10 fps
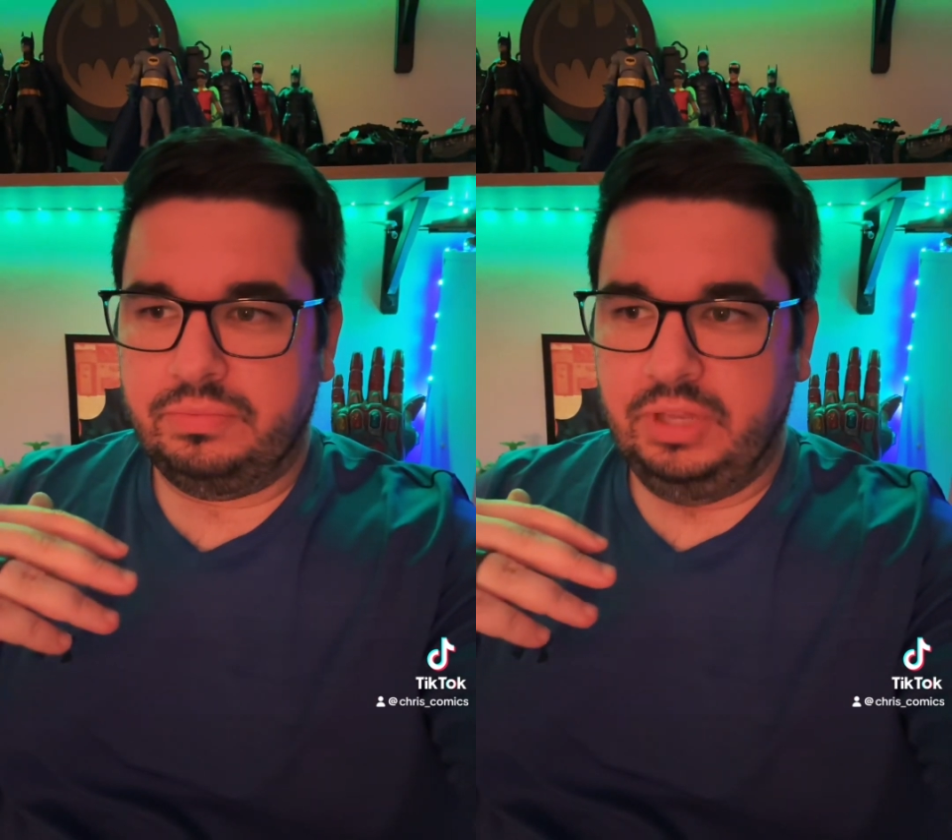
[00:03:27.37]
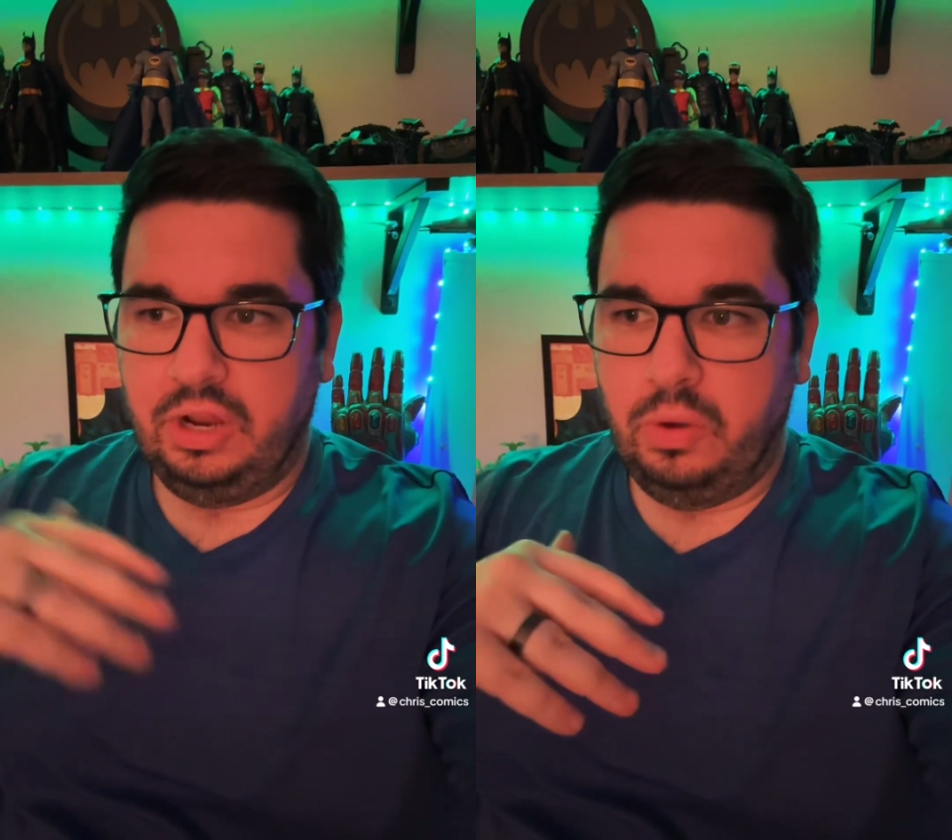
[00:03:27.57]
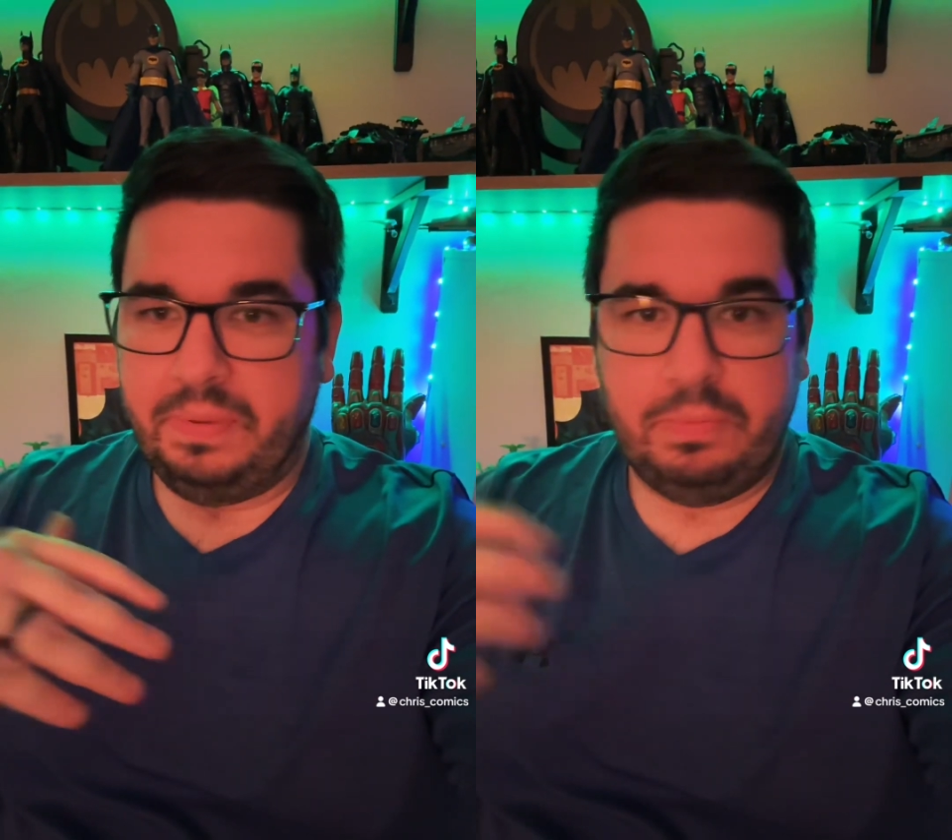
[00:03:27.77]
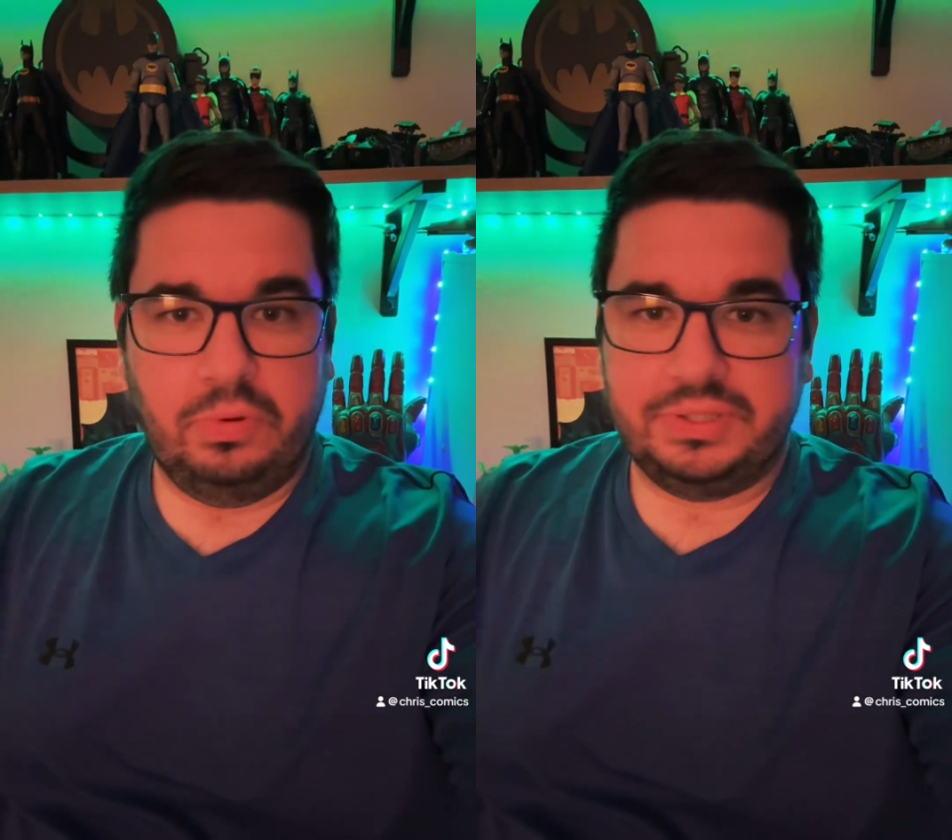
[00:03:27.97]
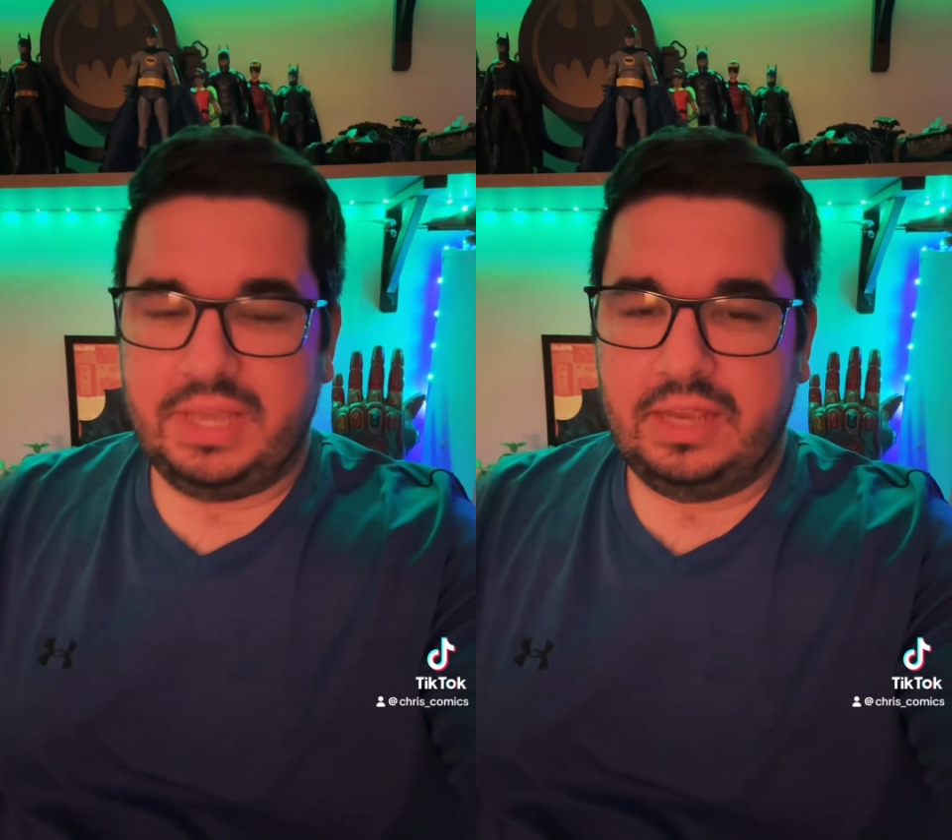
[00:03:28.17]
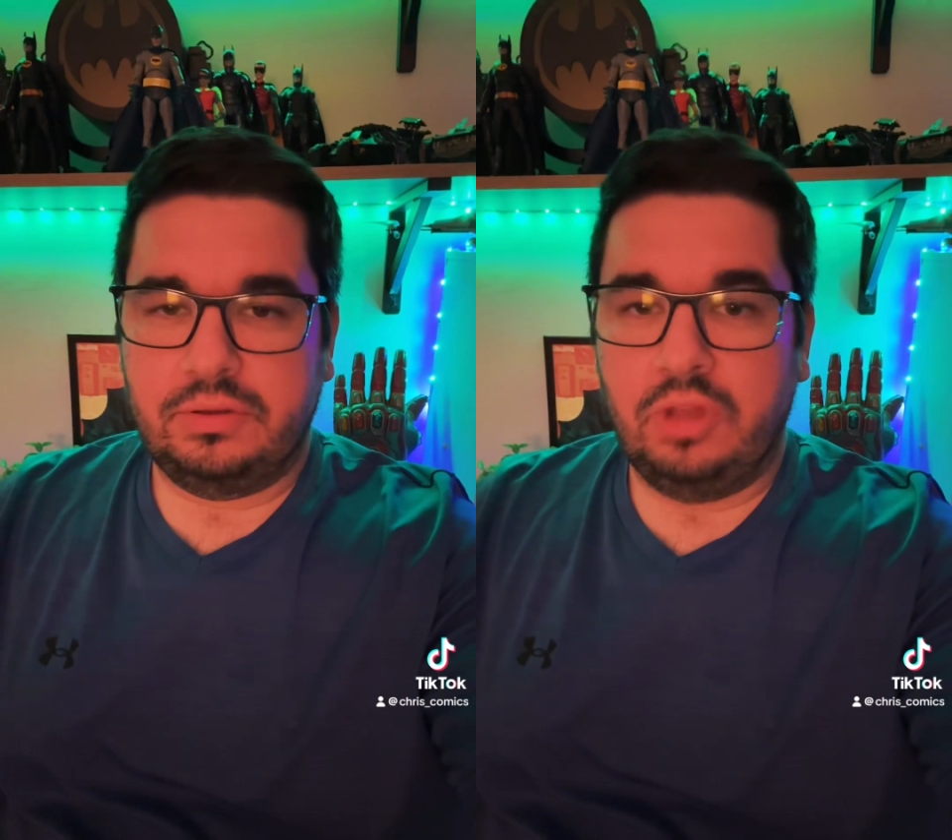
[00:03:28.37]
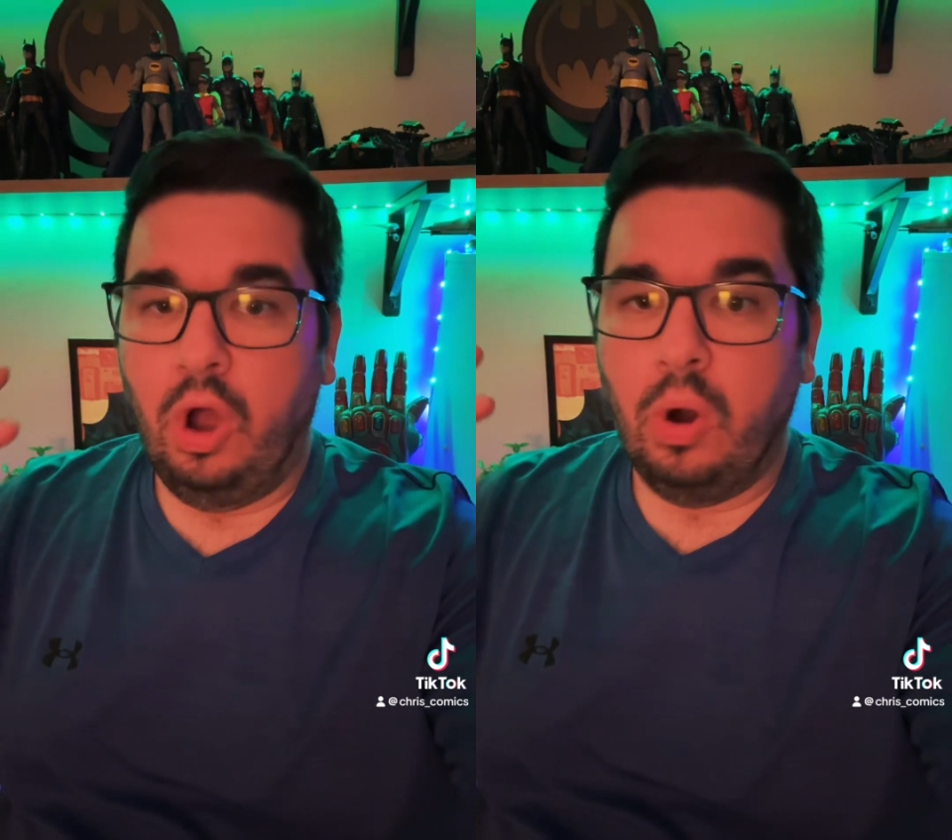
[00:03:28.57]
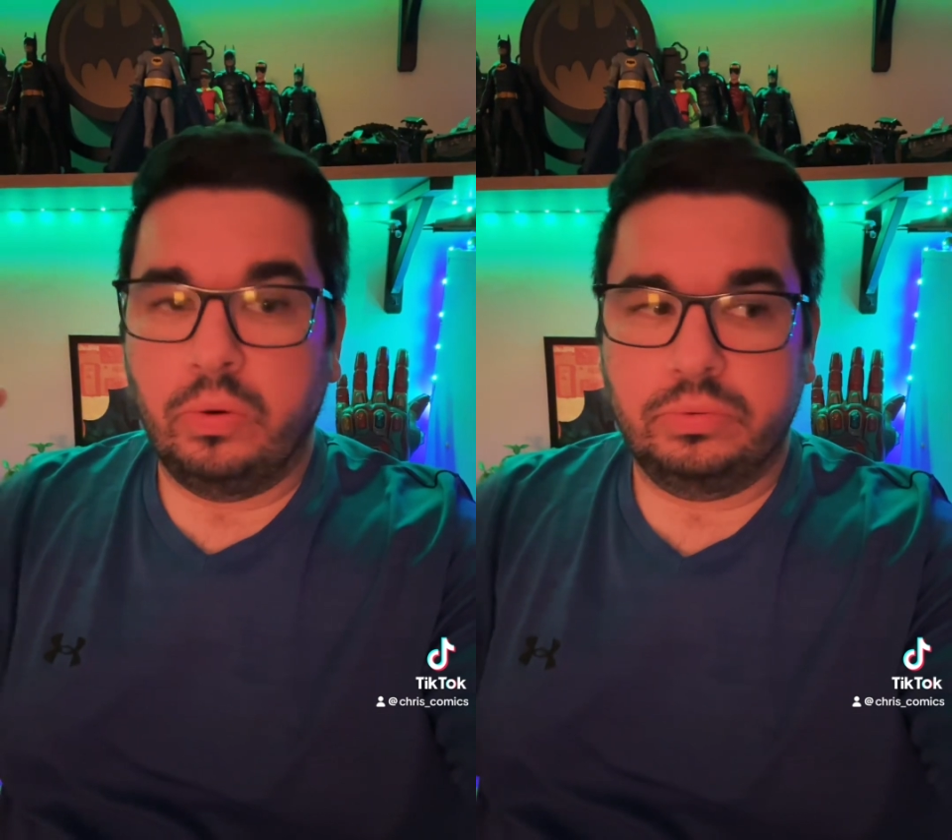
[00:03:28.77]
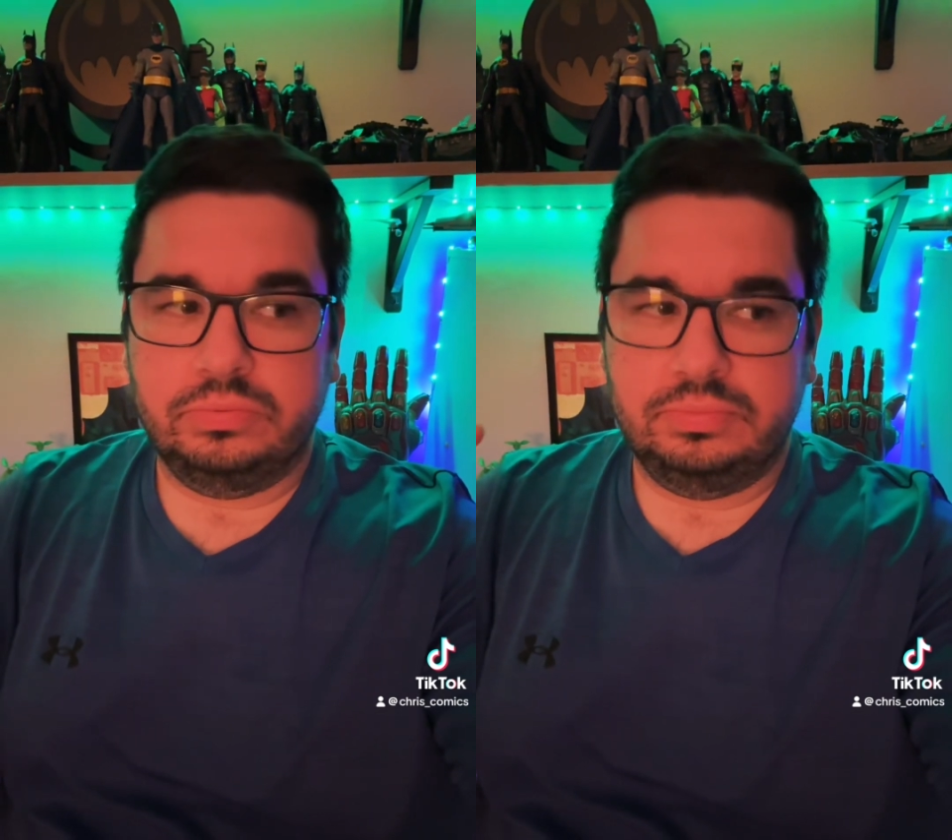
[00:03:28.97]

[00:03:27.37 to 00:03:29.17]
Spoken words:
you know, people will say, oh,